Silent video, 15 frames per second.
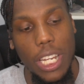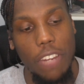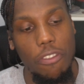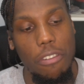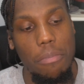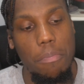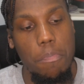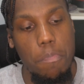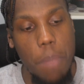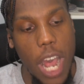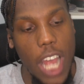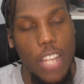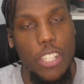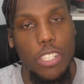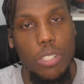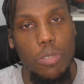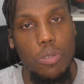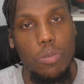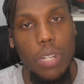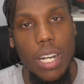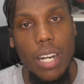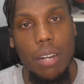It reminds
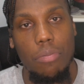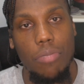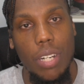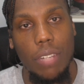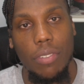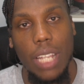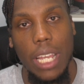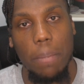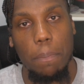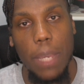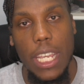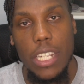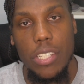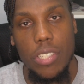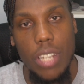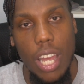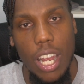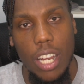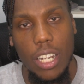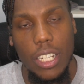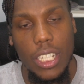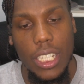you of like
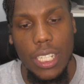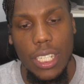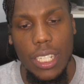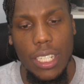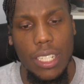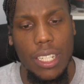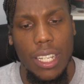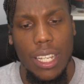patriarchy and